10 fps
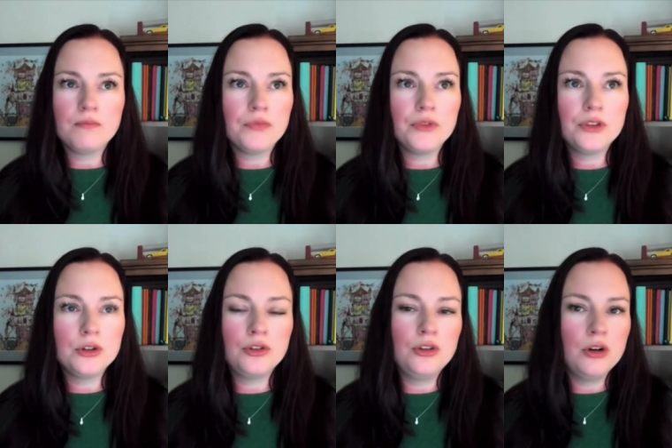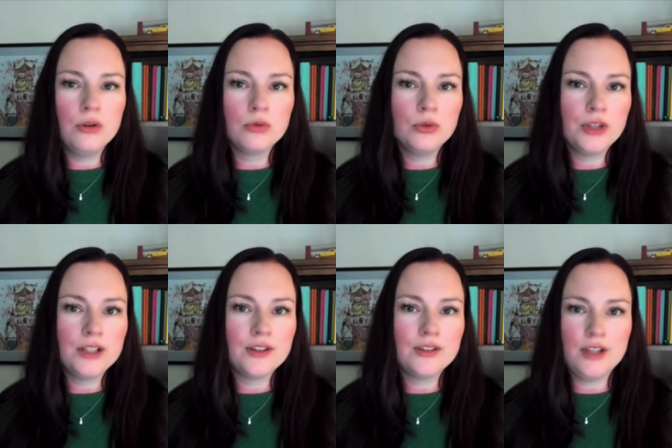there's no rule that
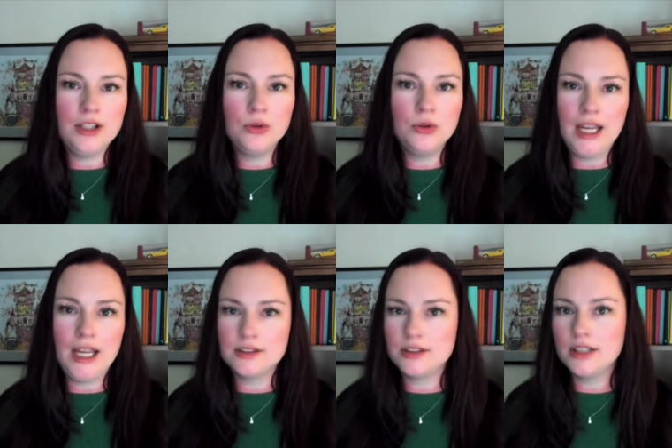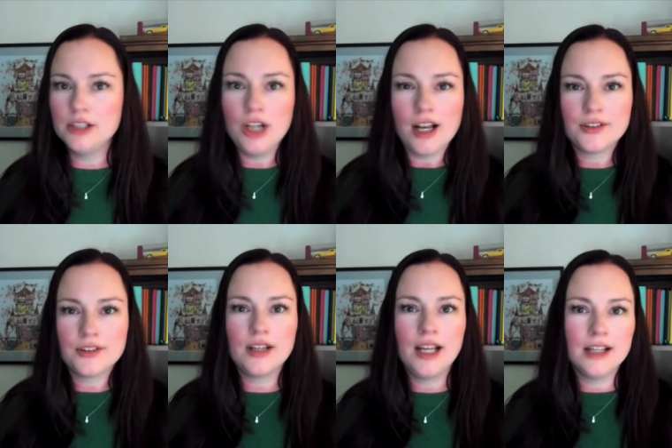says that you can't adjust
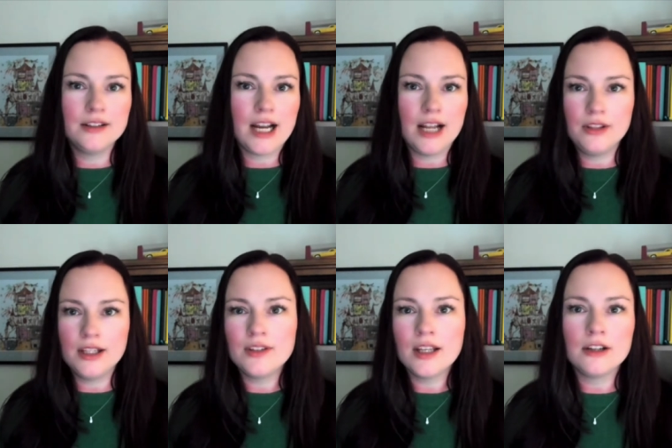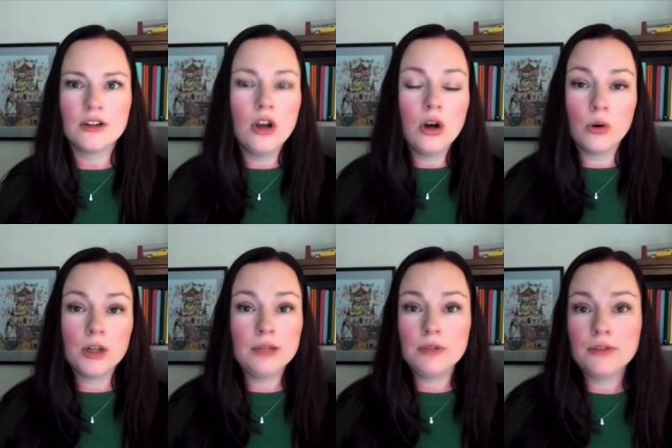and add things in or
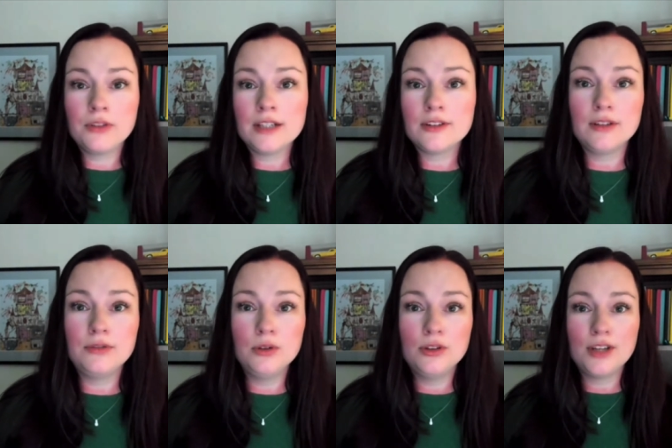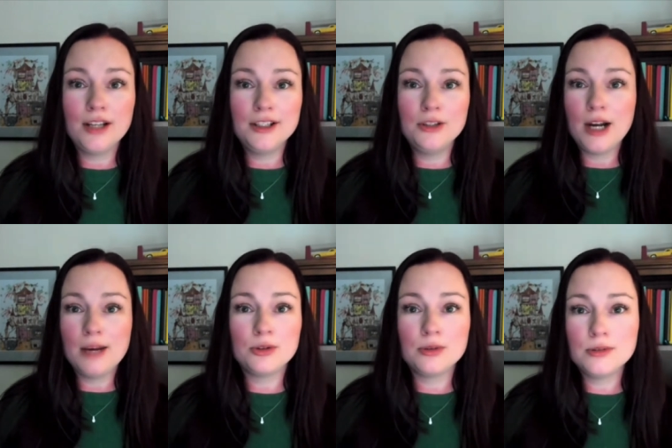get rid of things if you decide that you
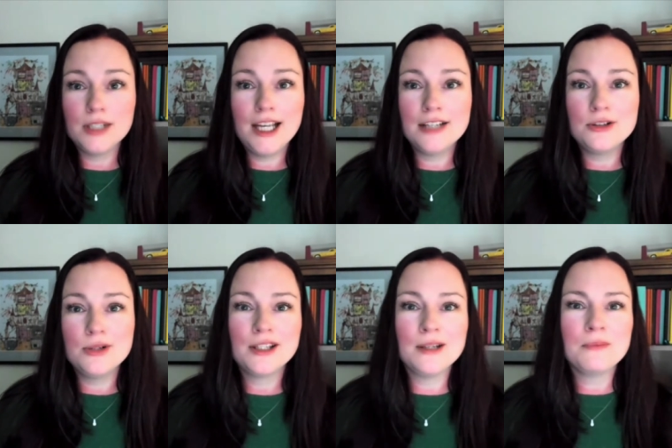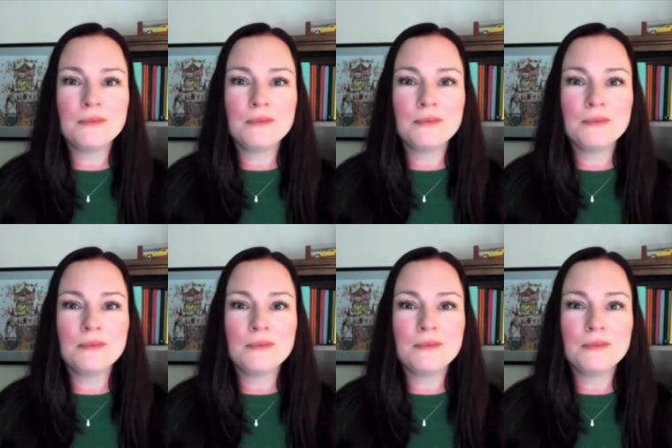absolutely hate doing them.